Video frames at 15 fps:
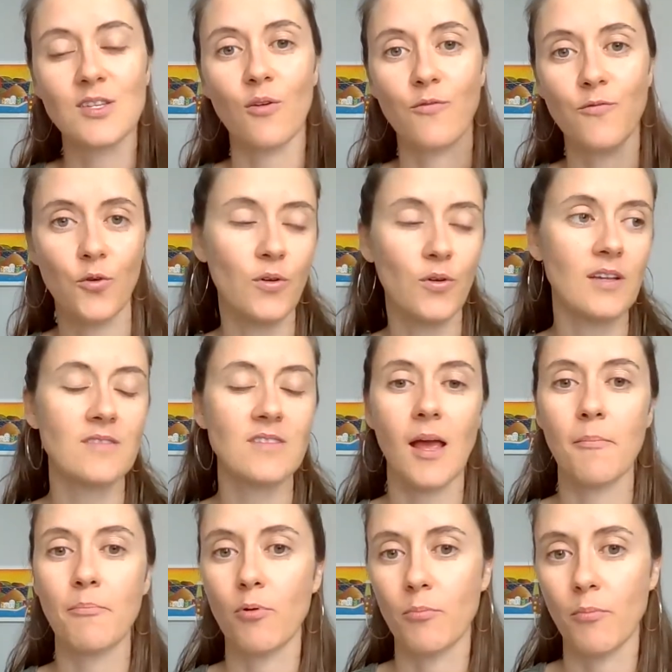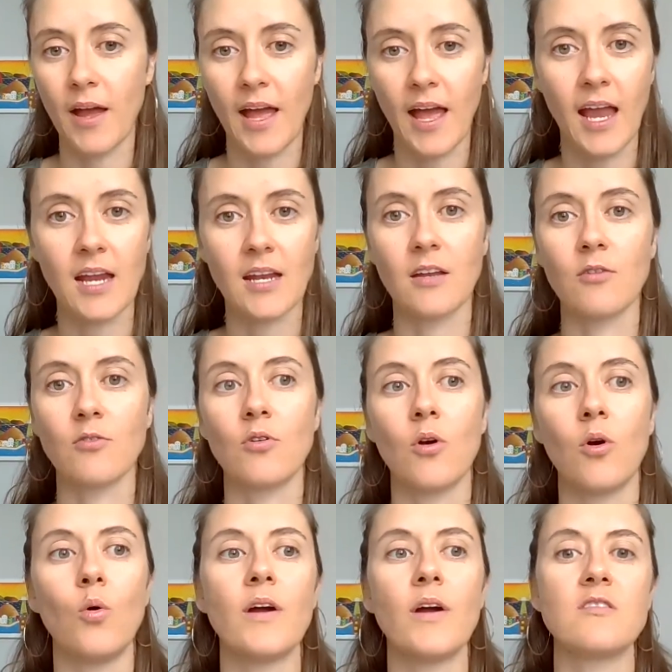So for example, my Hayden would
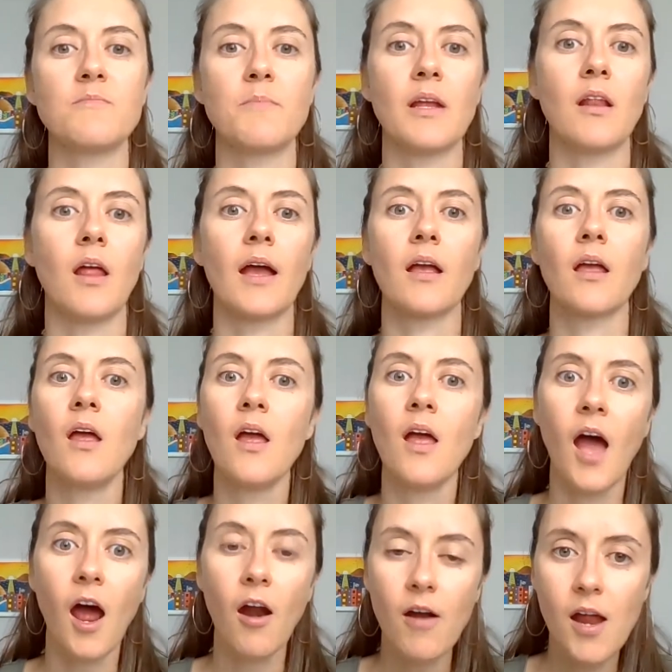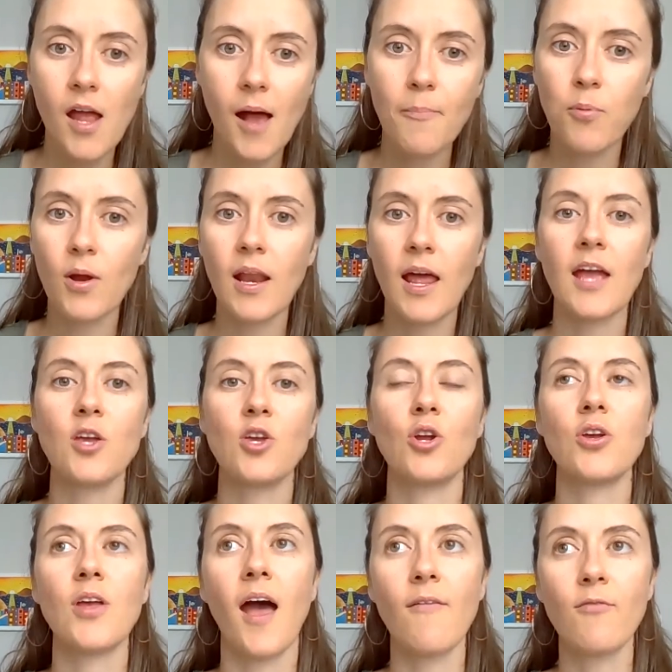always be like, hurry up, we're late, you
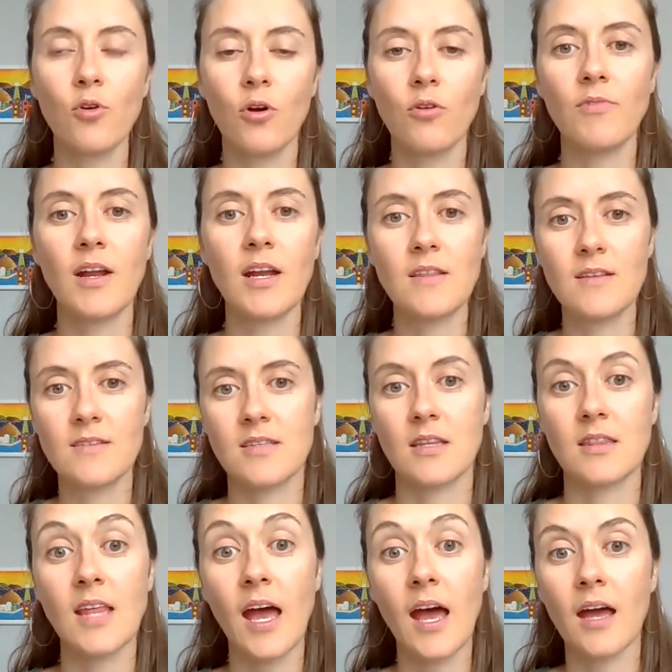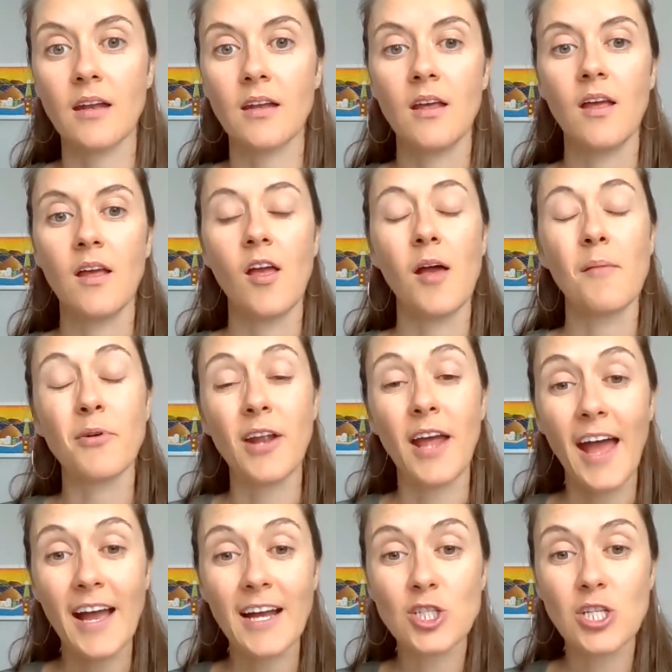know, you haven't gotten ready, this and that. But I
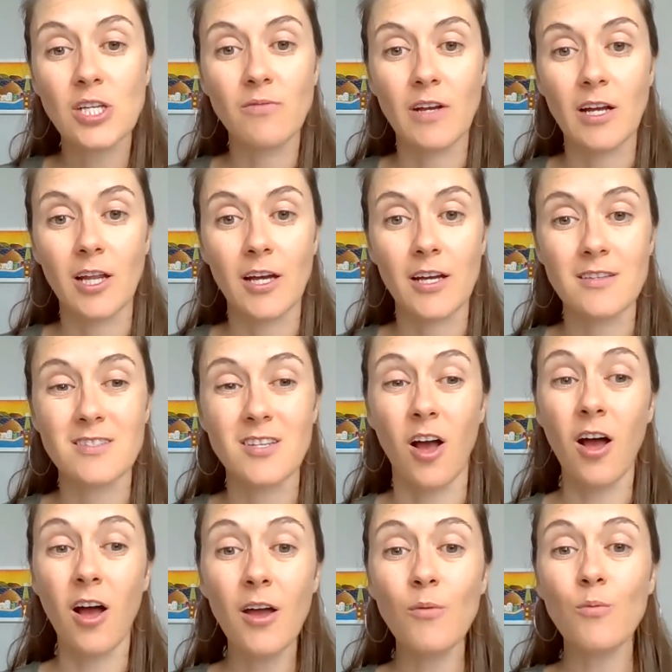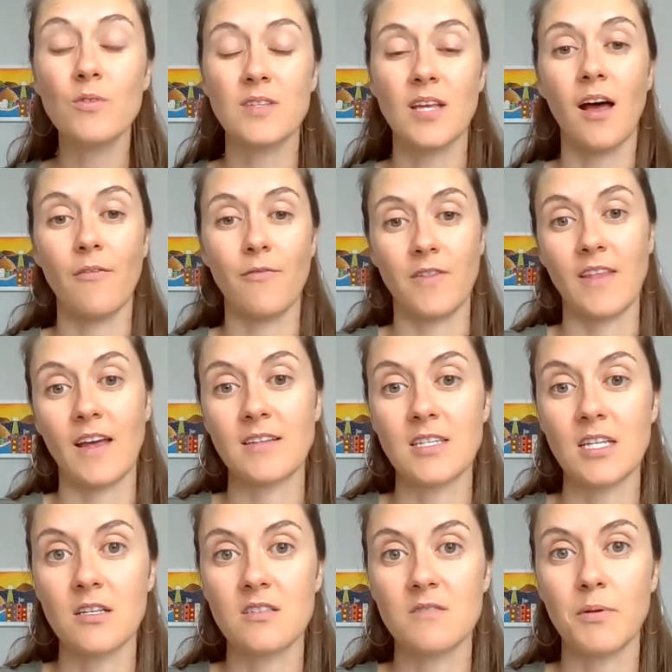actually realized I was half in that
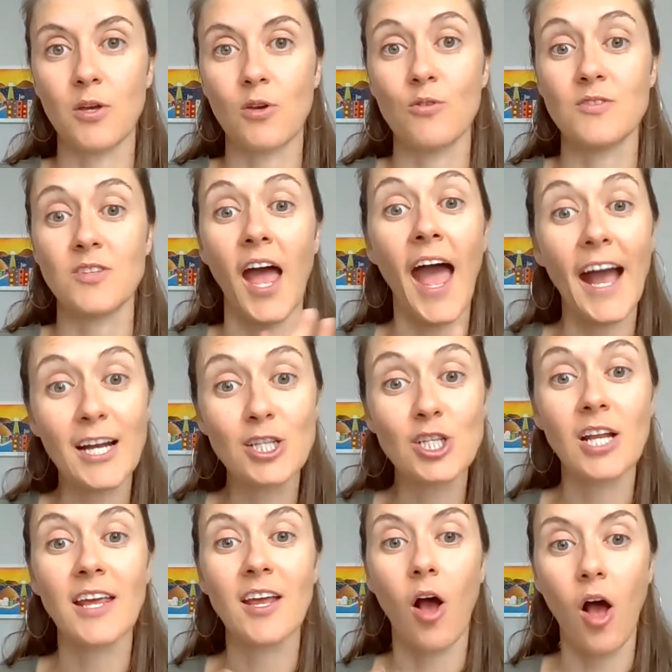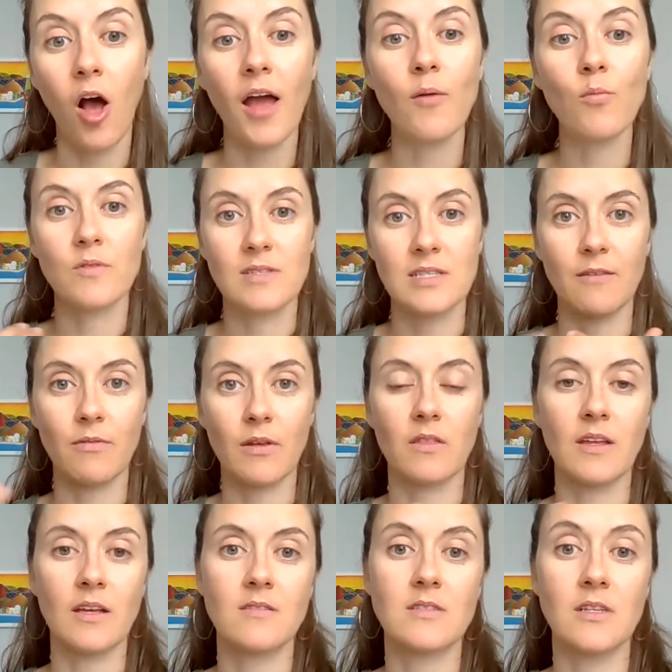tears because actually I was leaving
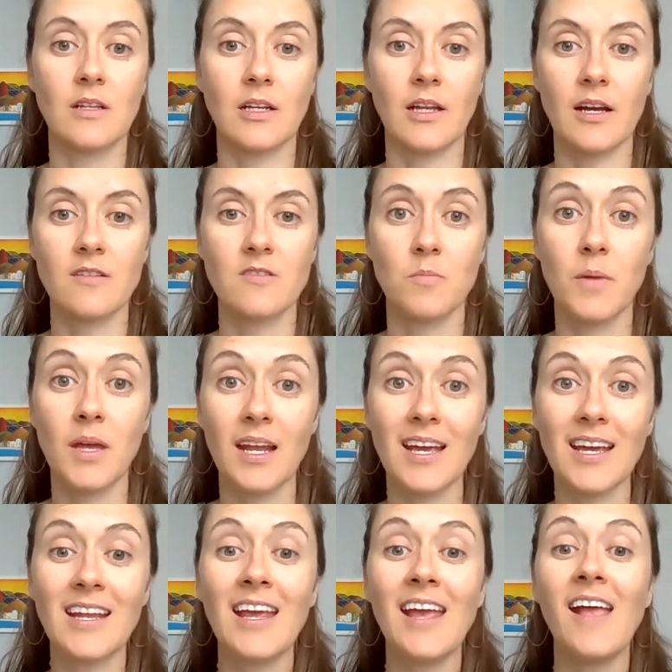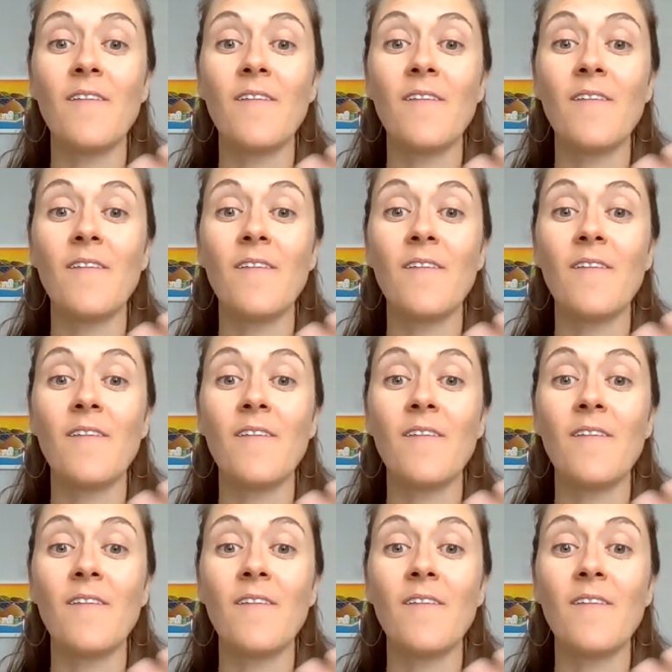things to the last minute.